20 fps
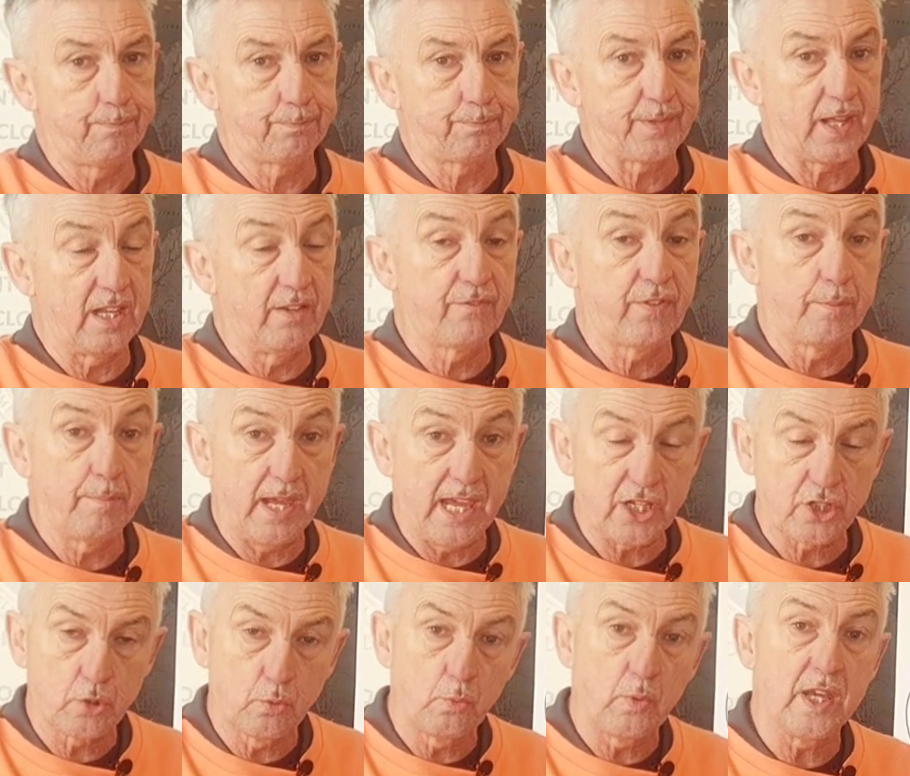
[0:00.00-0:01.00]

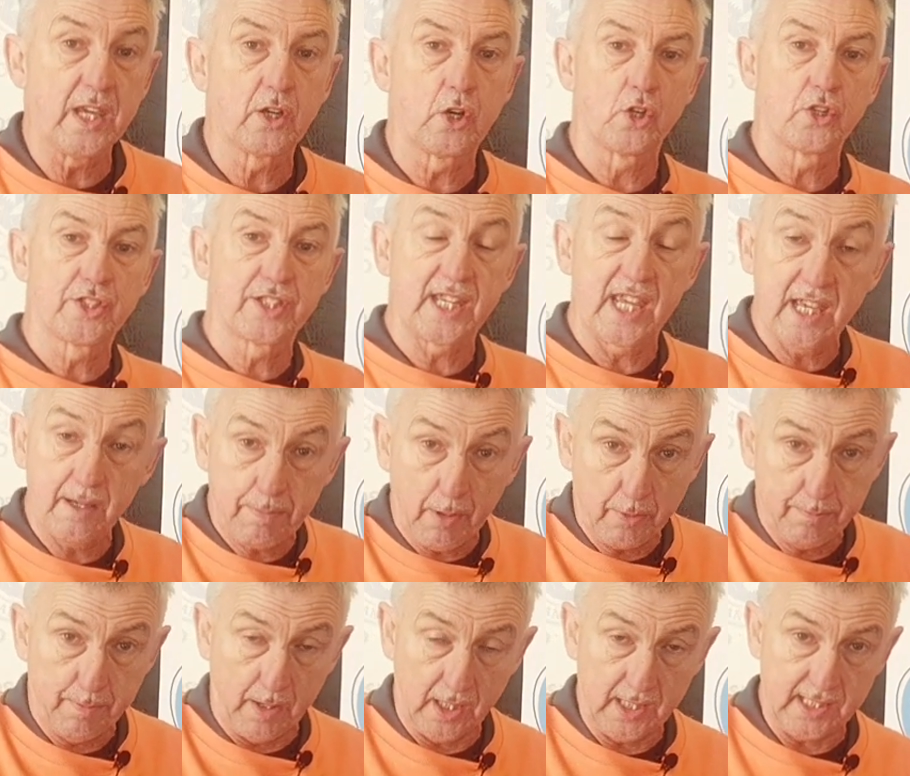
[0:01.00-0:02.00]
information we could say
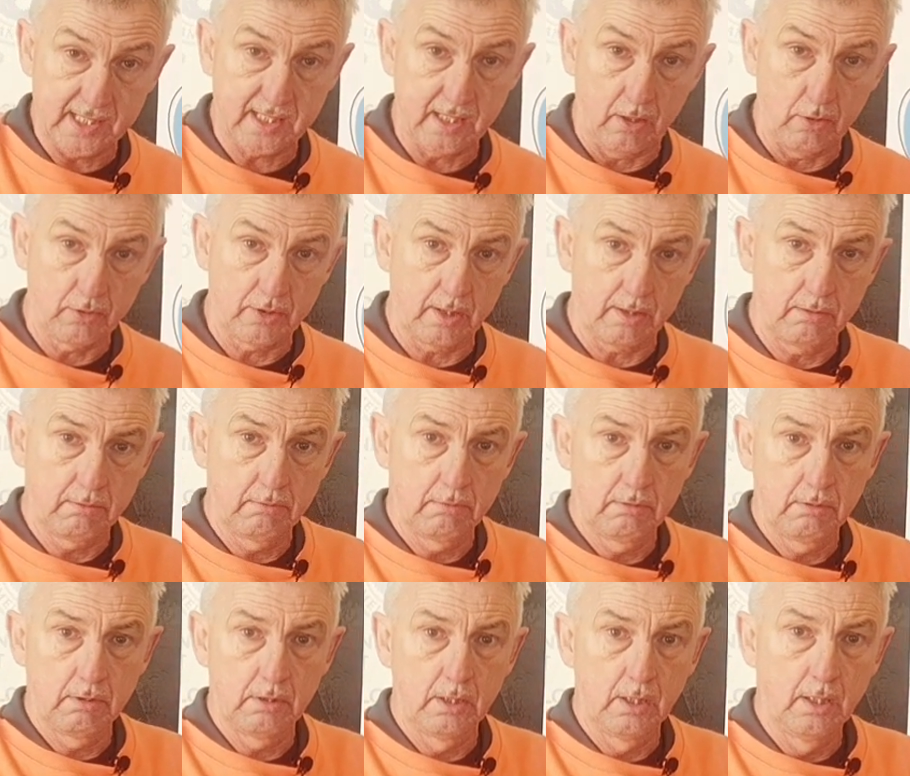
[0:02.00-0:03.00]
about Molly Staunton.
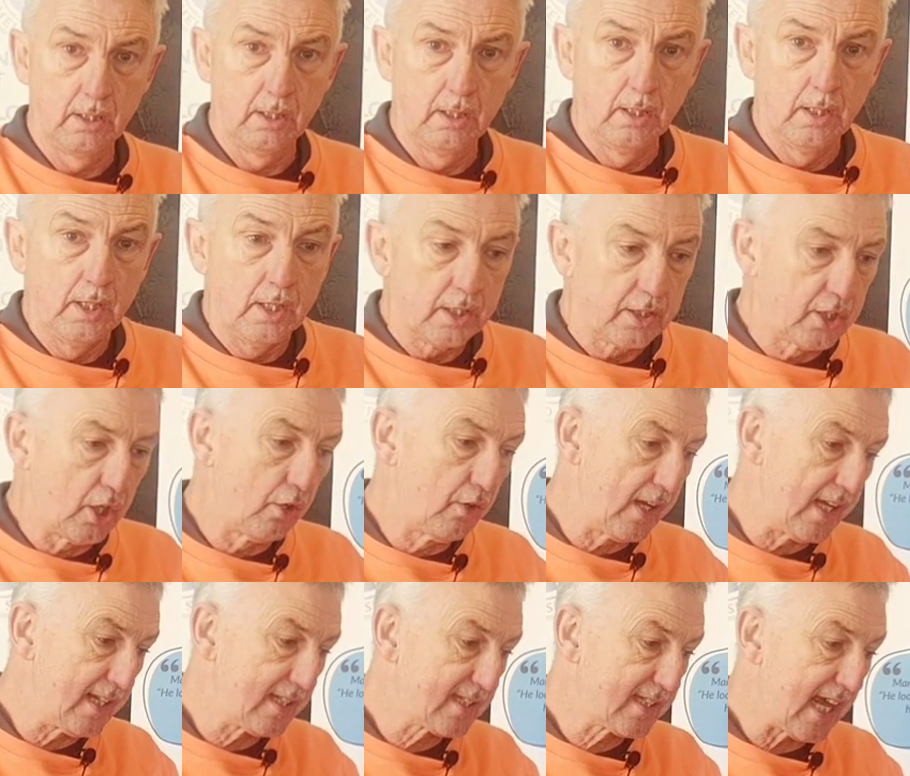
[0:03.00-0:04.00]
There
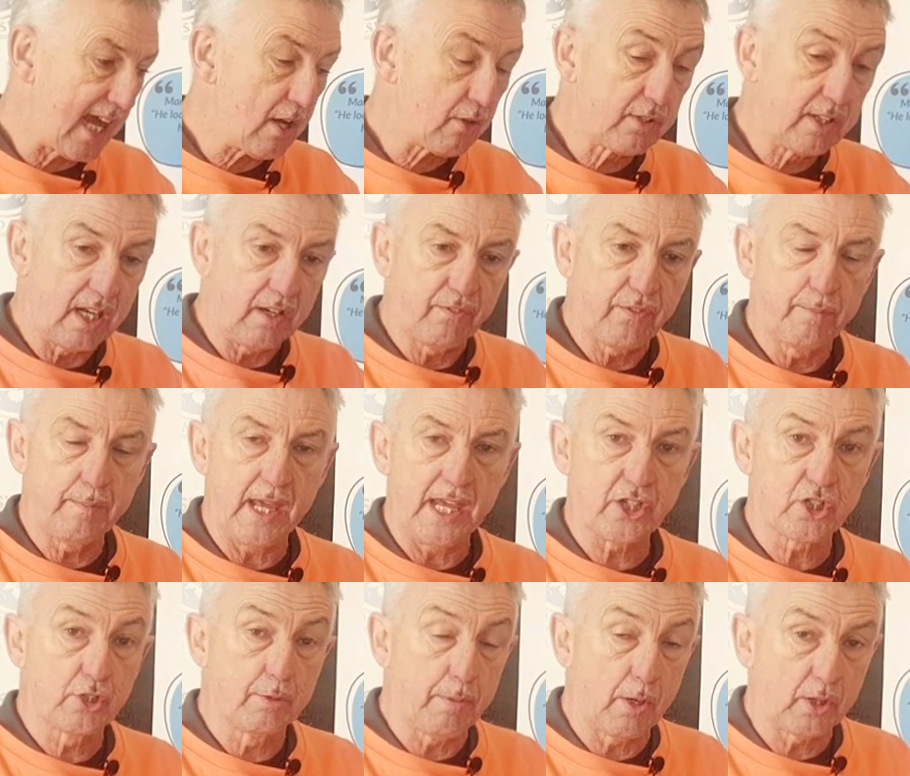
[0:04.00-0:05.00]
is certain
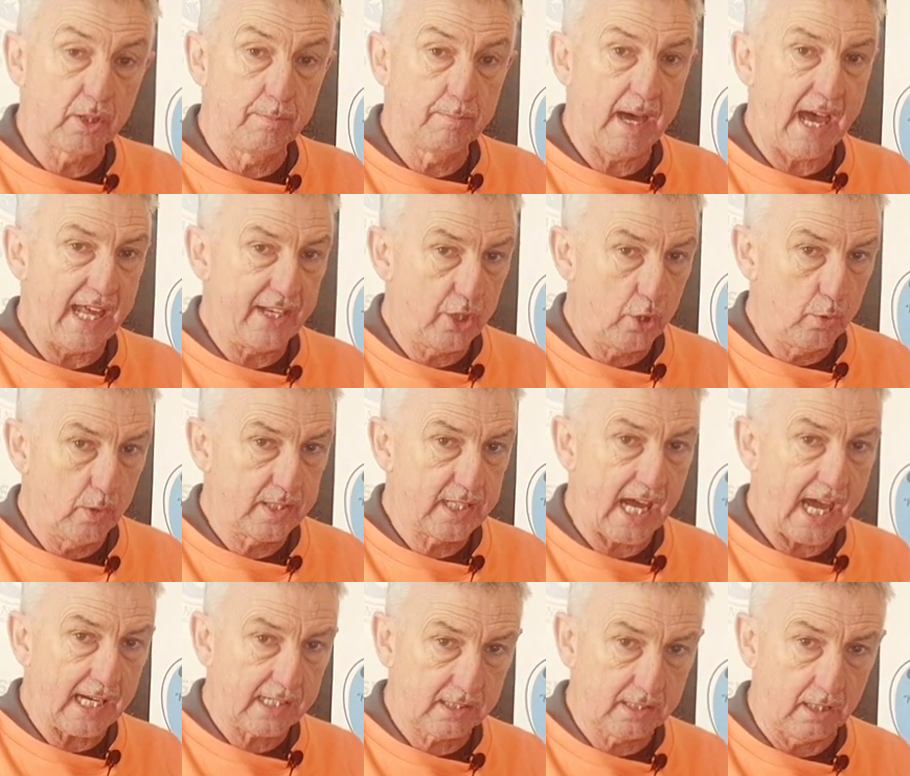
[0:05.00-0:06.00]
information about the man who
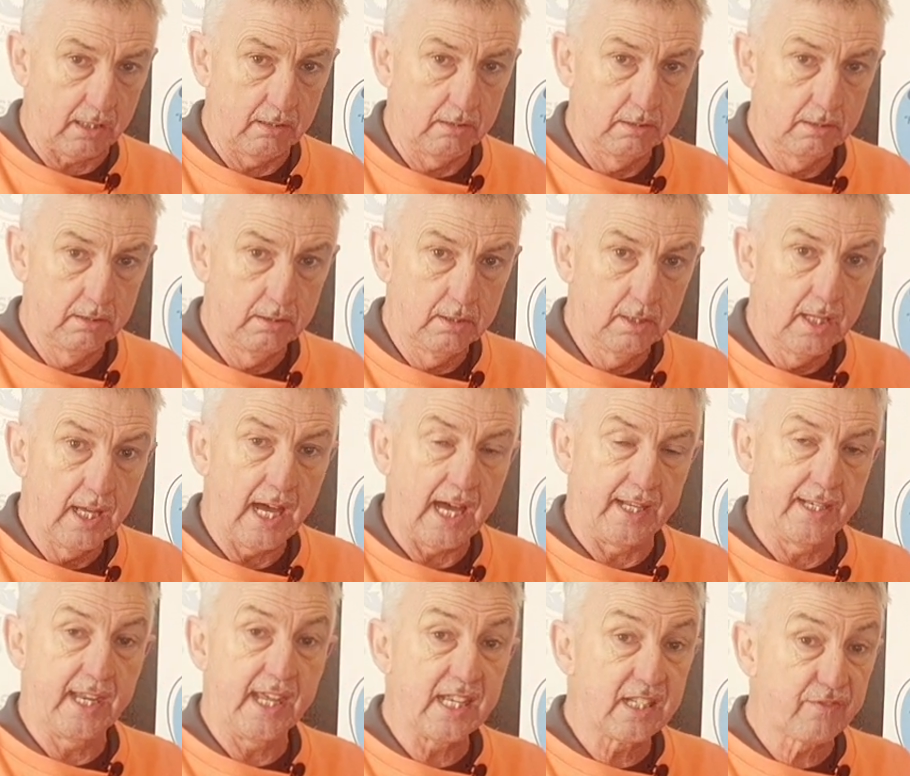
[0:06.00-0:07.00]
attacked her
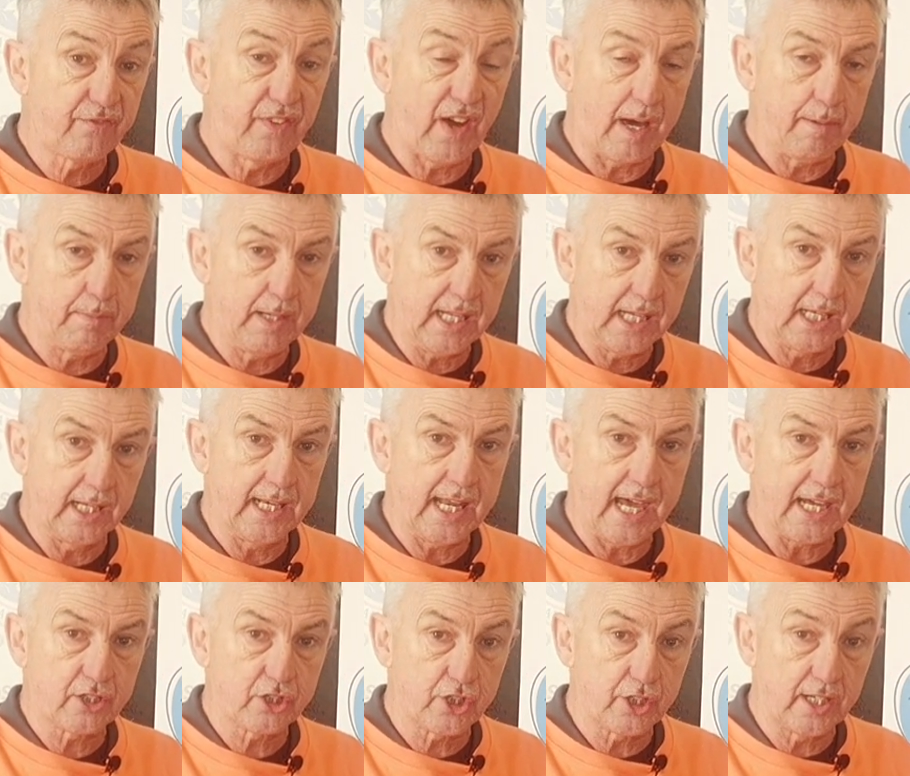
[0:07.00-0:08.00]
and his family
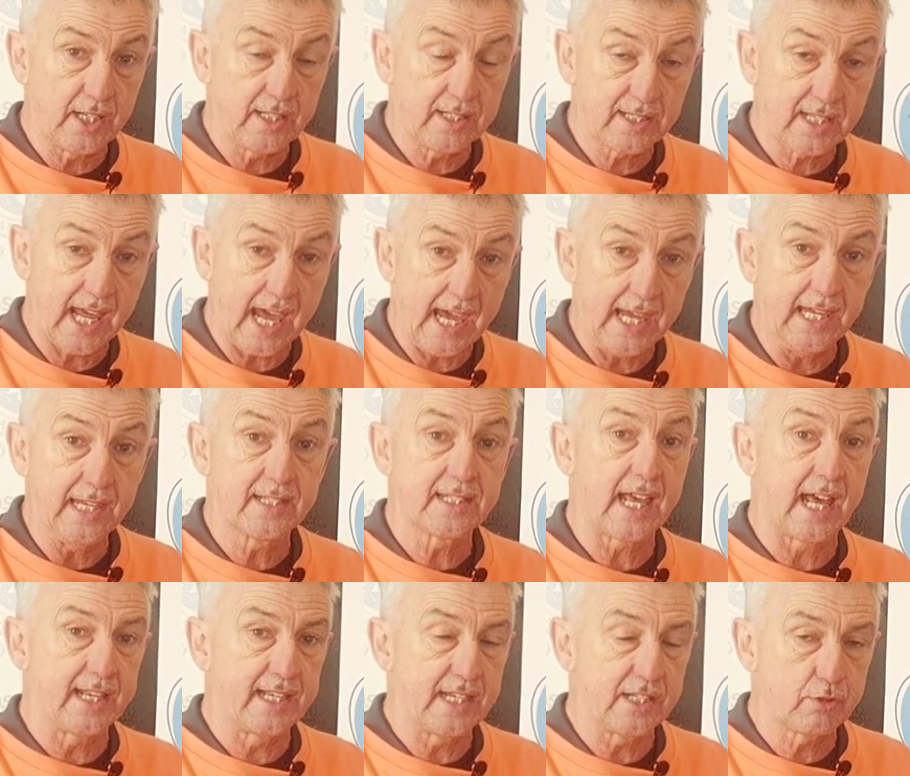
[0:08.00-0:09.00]
connection, his ties
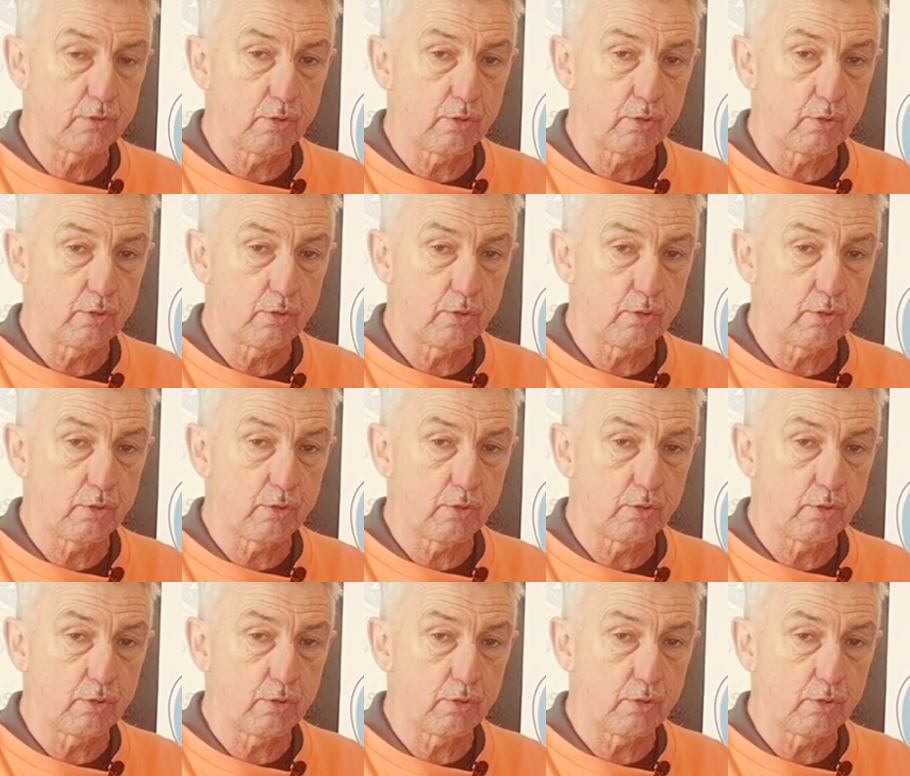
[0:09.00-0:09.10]
and his